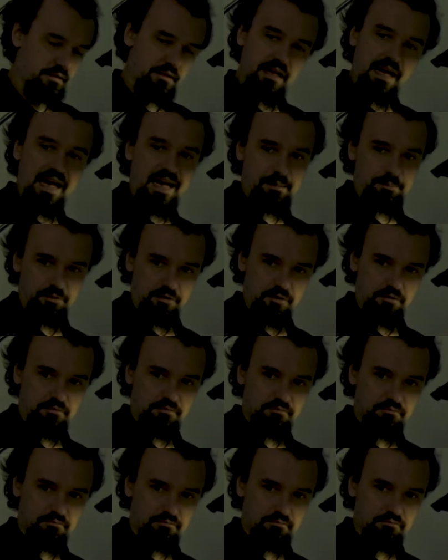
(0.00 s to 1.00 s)
apple
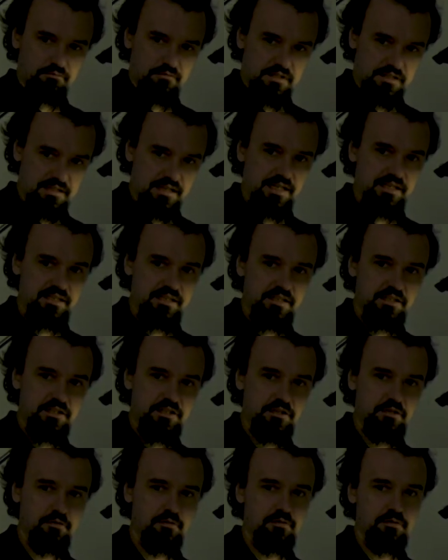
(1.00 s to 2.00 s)
sliced in
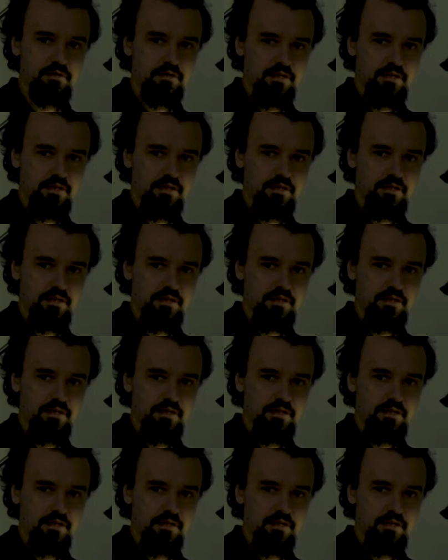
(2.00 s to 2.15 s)
two,